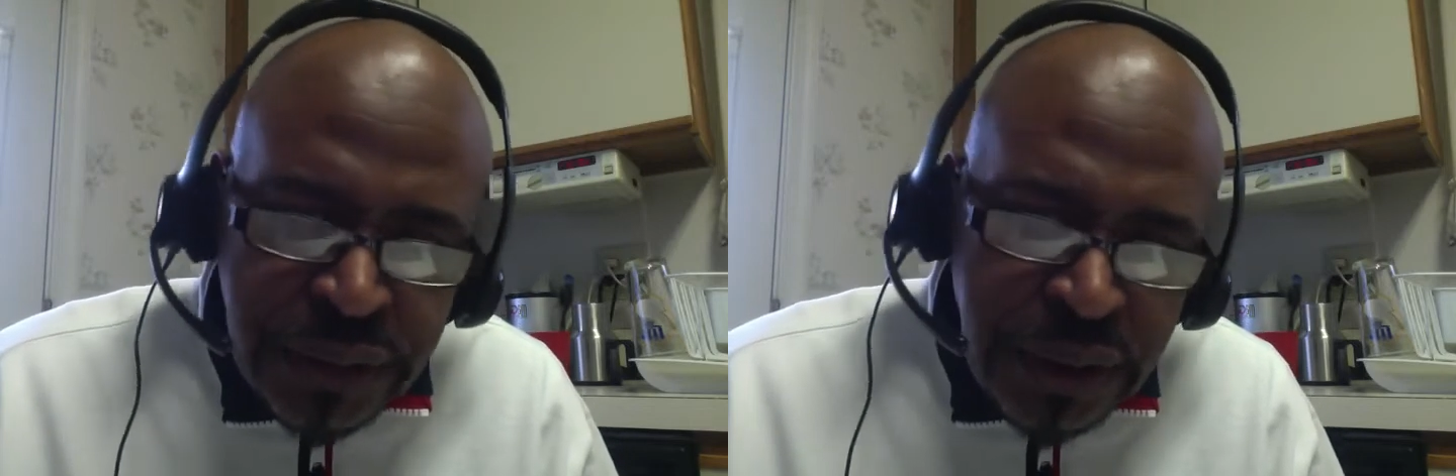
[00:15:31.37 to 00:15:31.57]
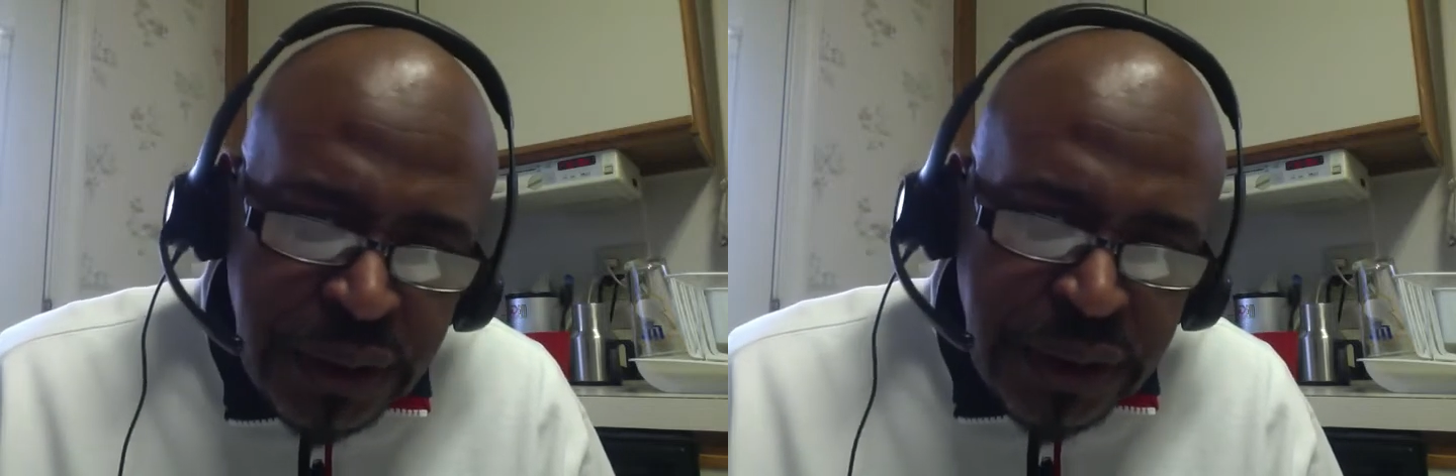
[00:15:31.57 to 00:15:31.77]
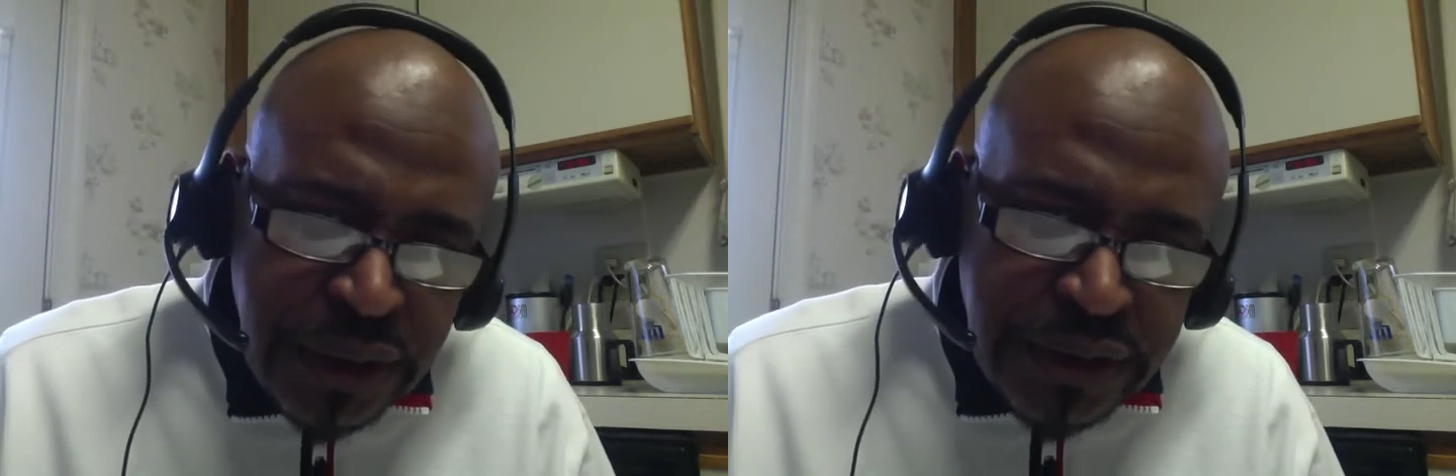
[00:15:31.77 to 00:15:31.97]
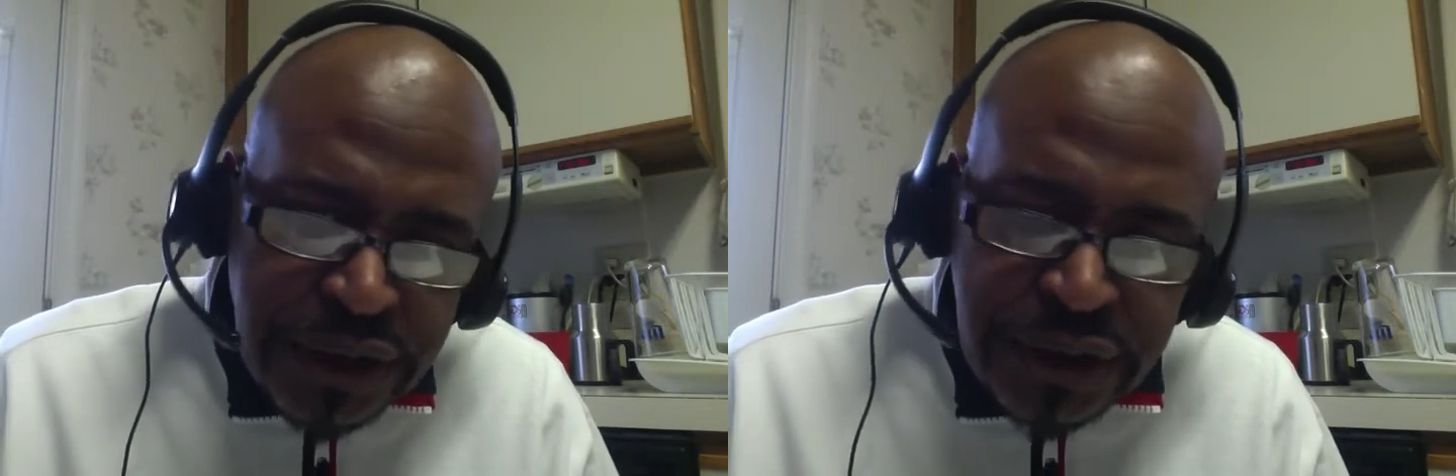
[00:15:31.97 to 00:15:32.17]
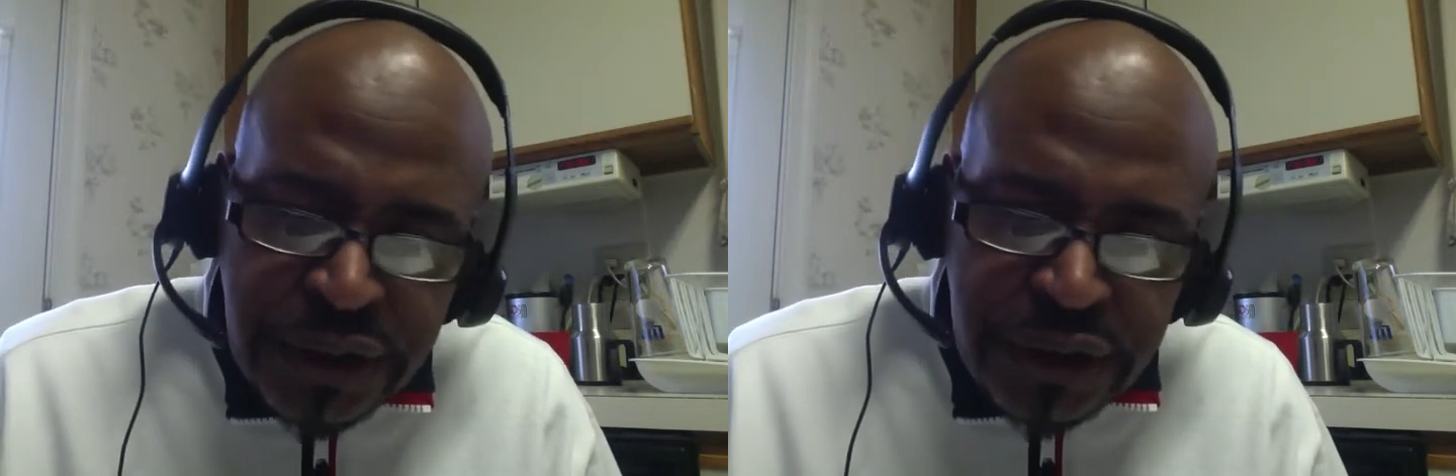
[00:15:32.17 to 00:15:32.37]
That's more
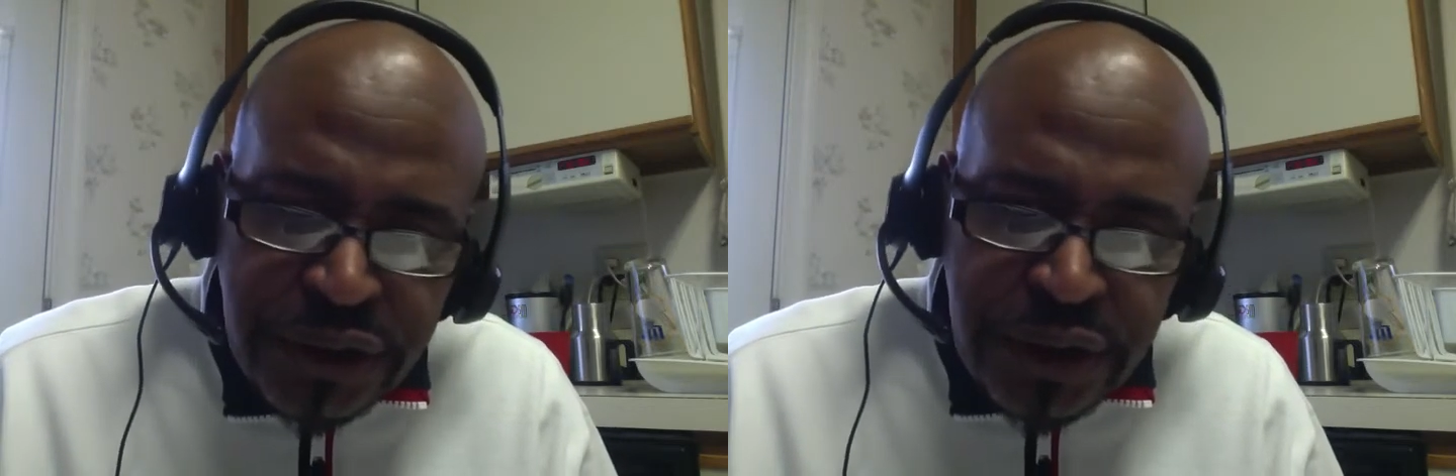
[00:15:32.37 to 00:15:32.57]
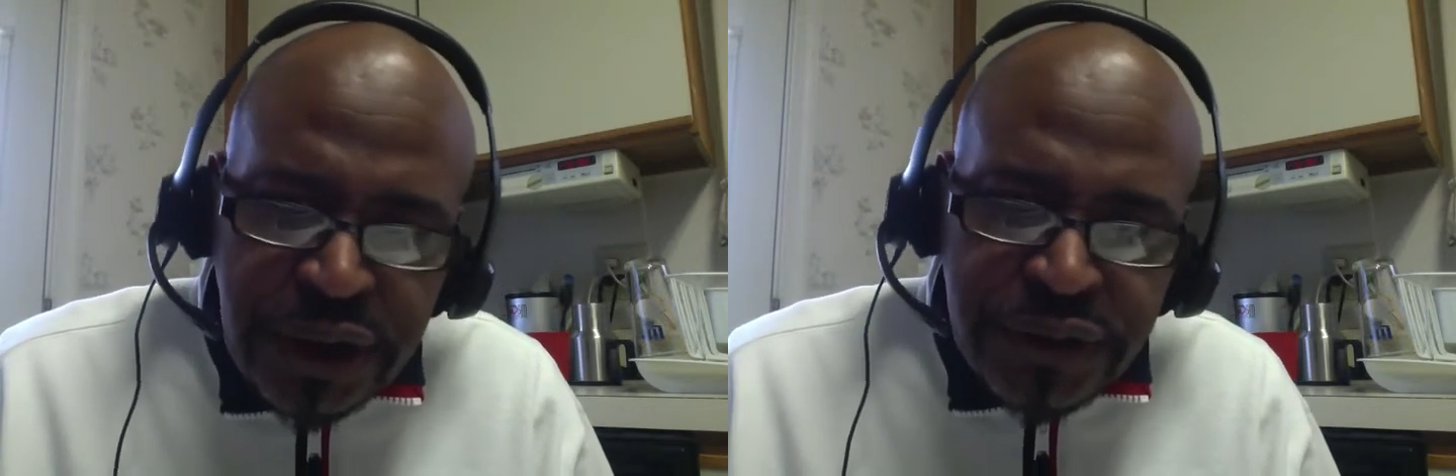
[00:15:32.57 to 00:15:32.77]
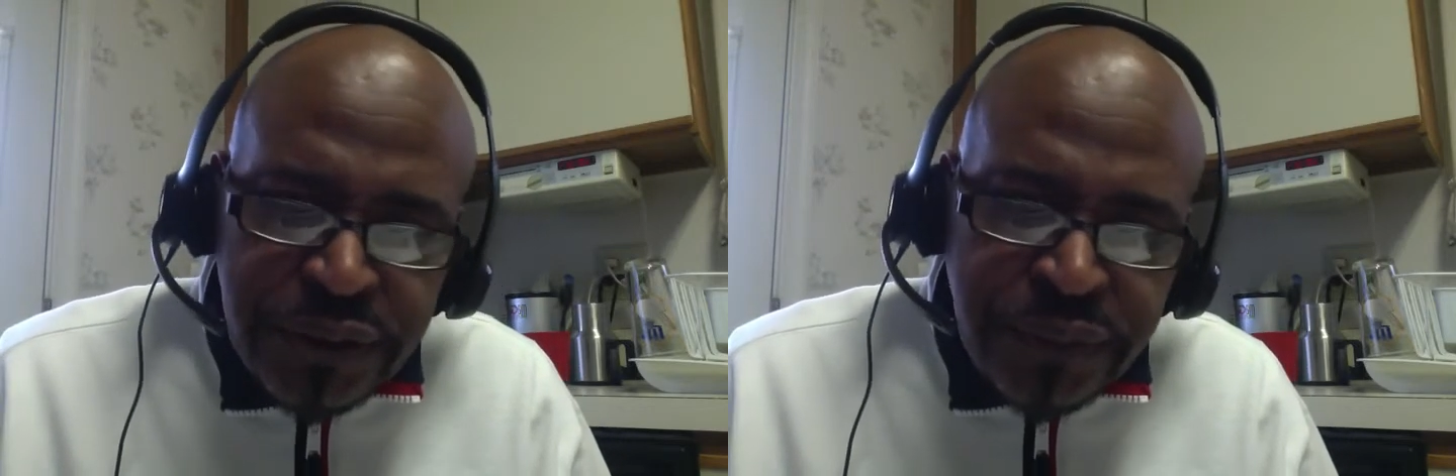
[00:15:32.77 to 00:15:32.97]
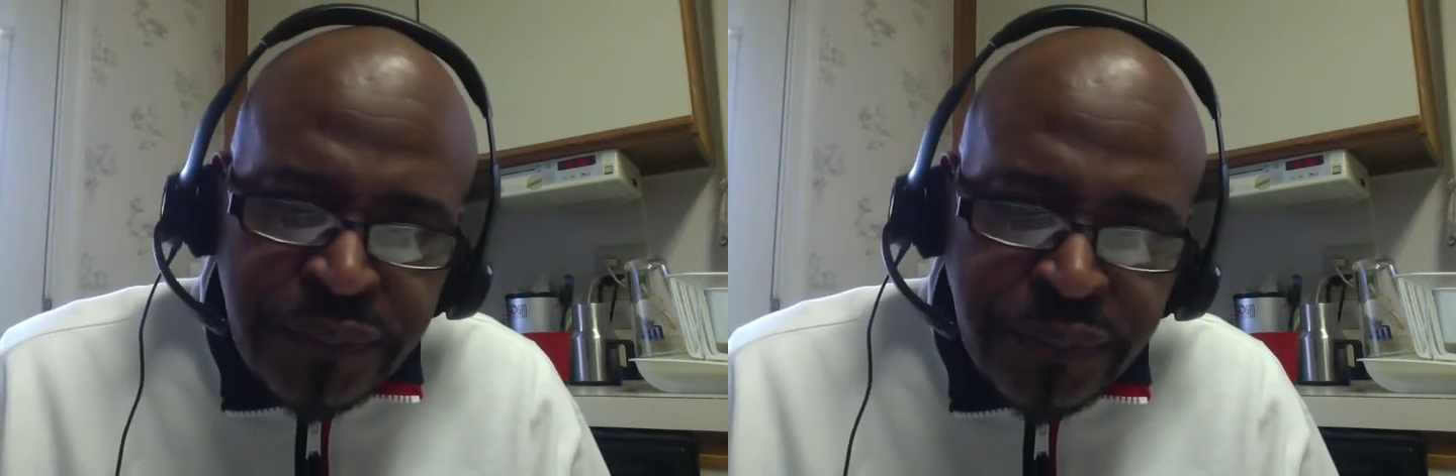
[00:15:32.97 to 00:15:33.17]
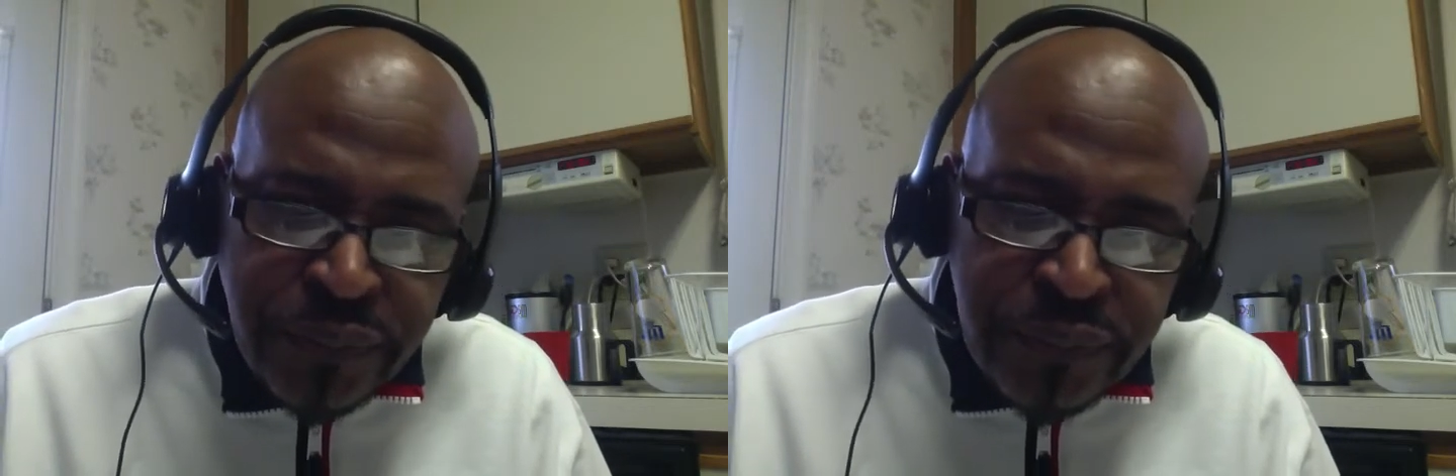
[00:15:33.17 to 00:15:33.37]
important to you than
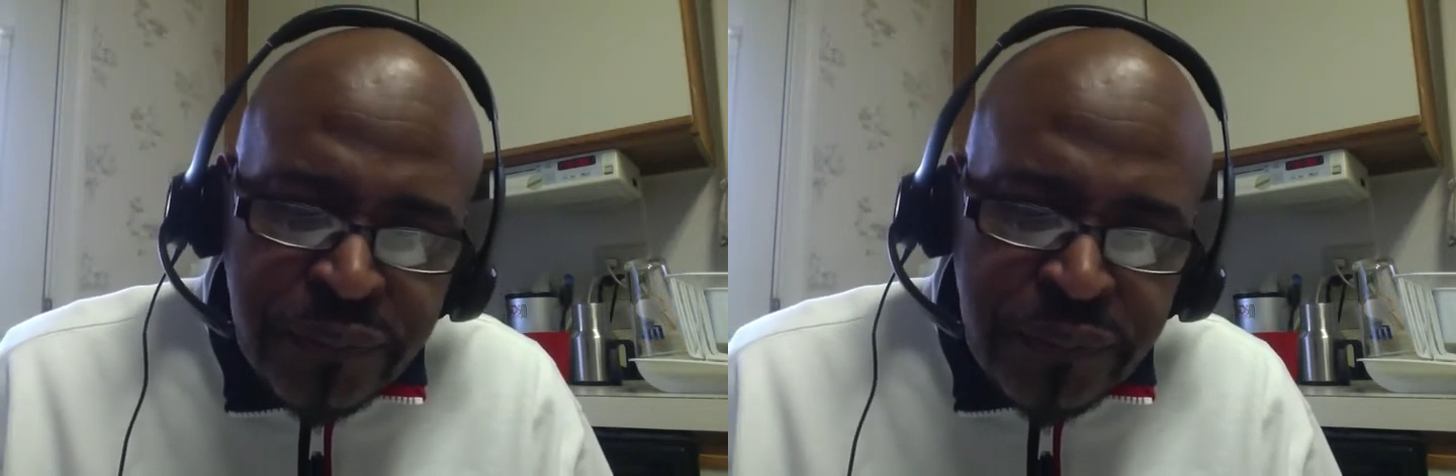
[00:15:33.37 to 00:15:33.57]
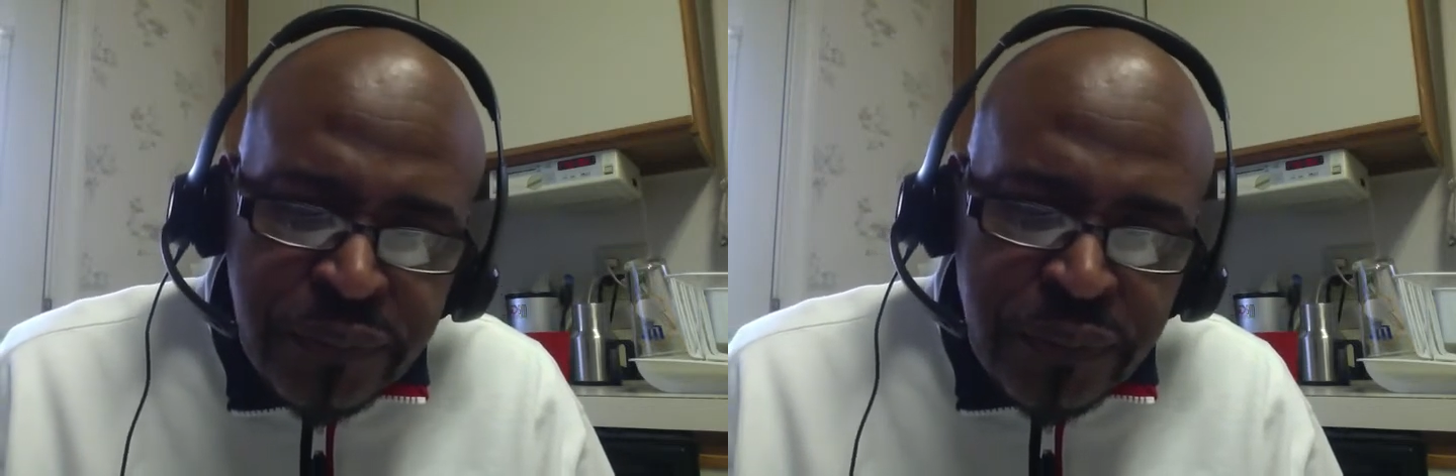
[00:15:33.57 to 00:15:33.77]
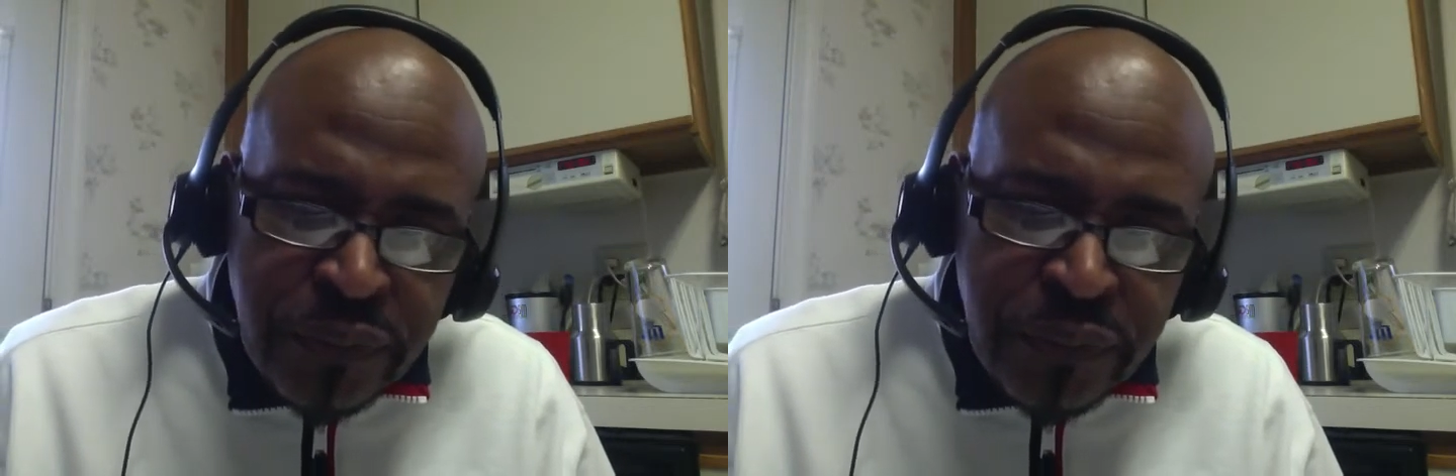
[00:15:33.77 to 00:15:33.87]
your children